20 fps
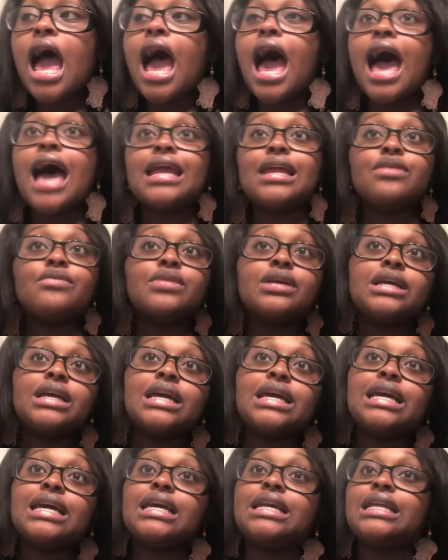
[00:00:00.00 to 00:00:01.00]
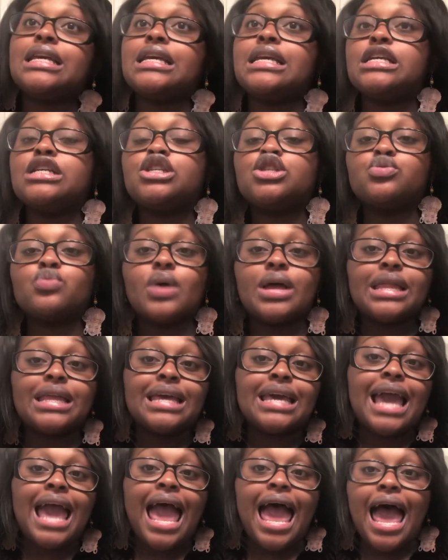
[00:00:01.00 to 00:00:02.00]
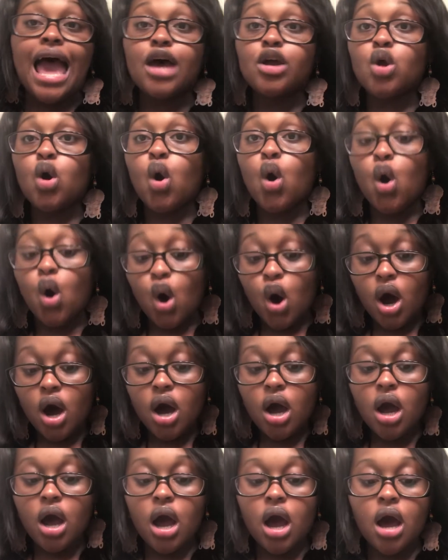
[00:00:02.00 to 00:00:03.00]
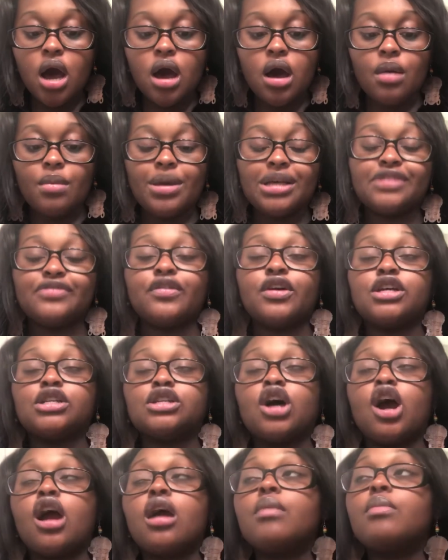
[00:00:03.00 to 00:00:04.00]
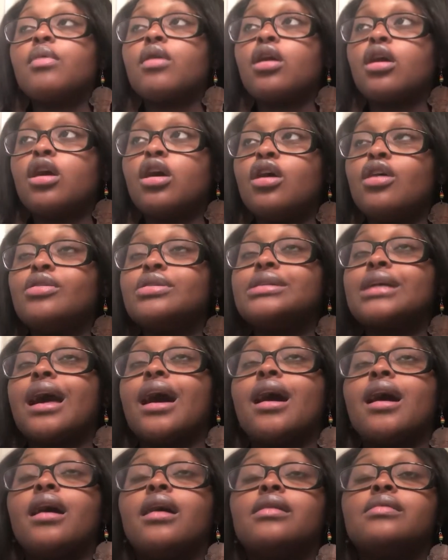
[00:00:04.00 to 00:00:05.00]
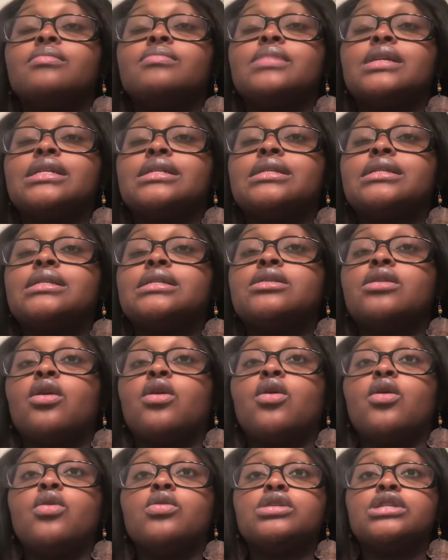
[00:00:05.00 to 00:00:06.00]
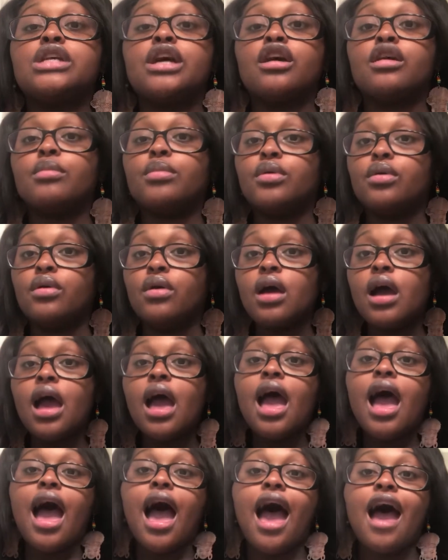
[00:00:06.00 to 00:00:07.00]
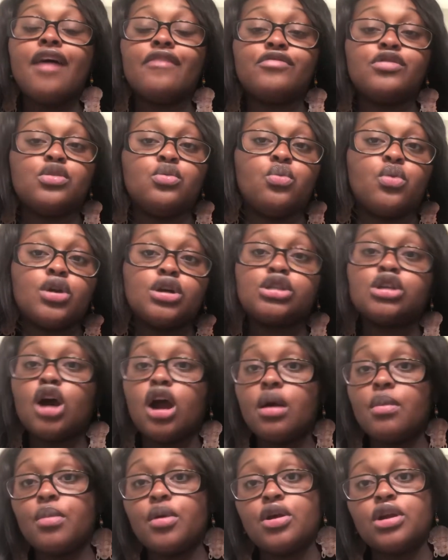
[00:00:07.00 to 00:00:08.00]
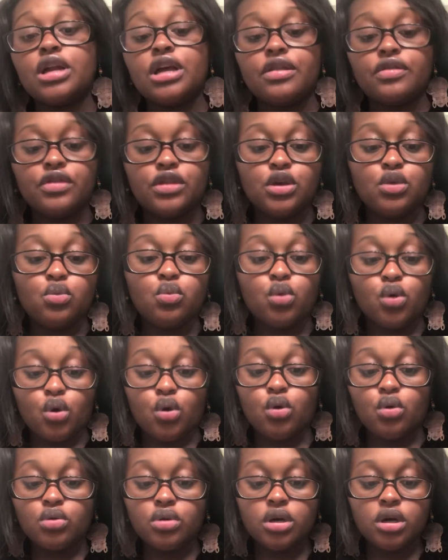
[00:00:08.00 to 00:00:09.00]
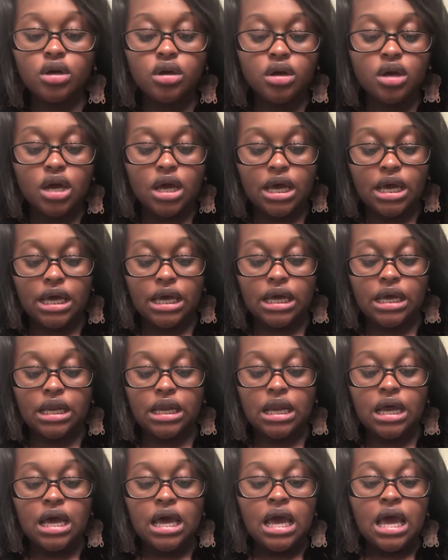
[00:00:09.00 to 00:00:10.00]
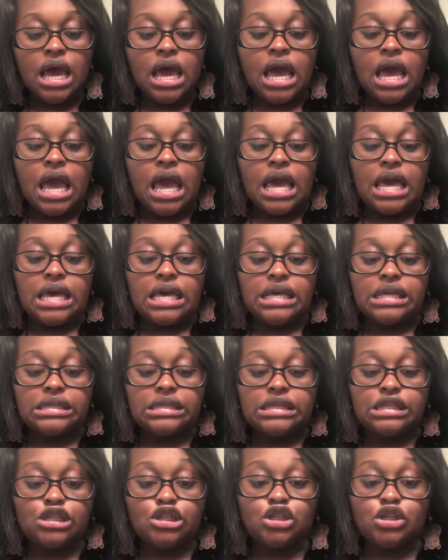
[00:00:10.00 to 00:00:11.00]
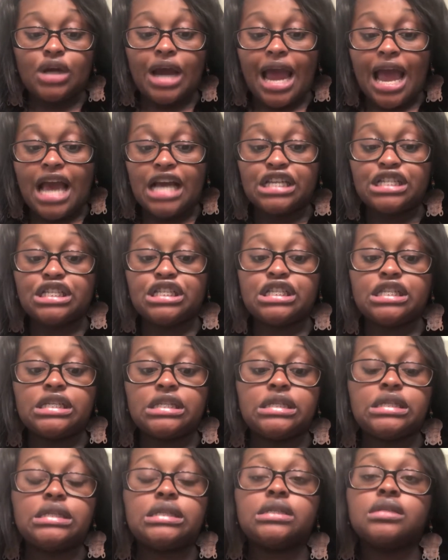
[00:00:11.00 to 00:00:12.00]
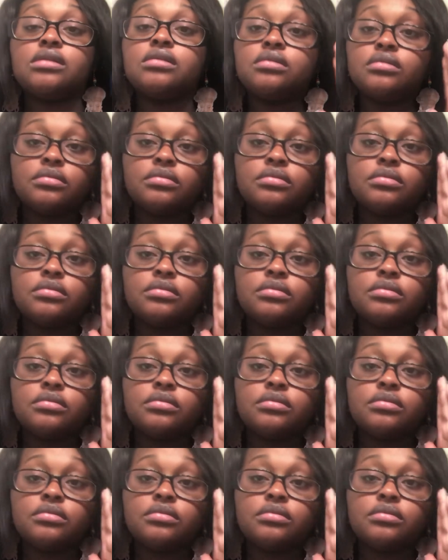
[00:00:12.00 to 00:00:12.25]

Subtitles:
I didn't really get any swelling at all. As far as heartburn goes, it's so terrible. I have the worst heartburn in the world, and it's trash. This